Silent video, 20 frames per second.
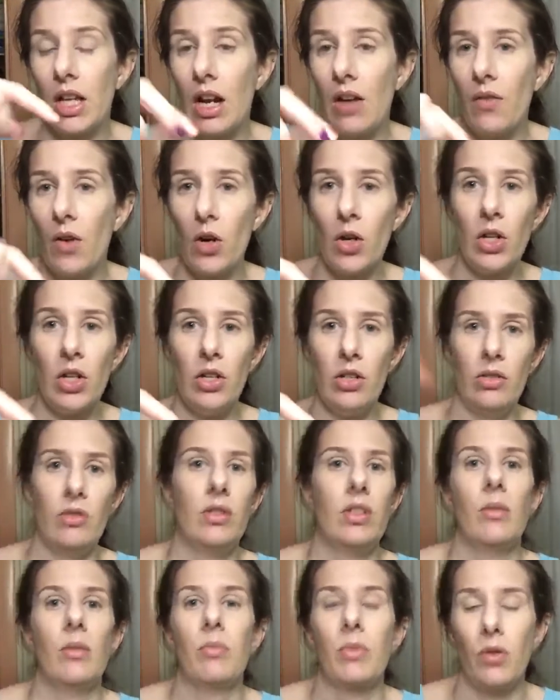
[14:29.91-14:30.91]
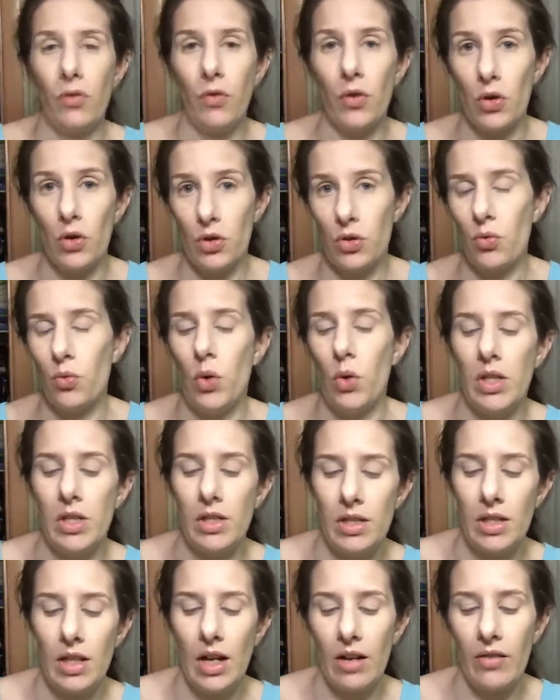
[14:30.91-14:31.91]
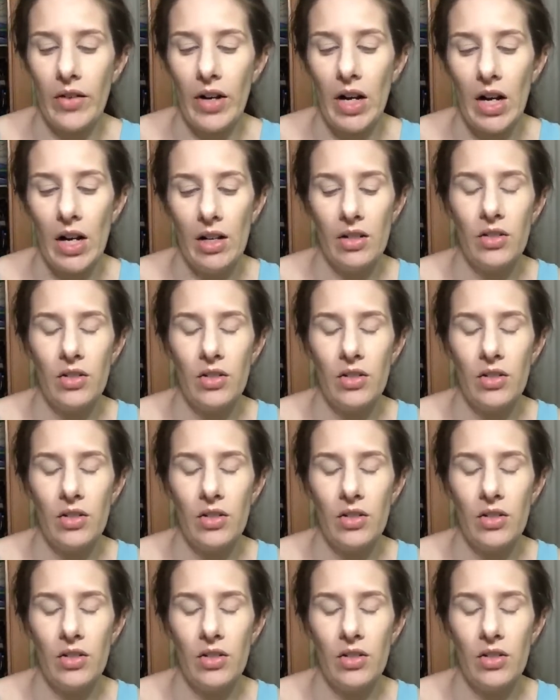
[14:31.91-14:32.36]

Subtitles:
and I've already used up the first ones that I got.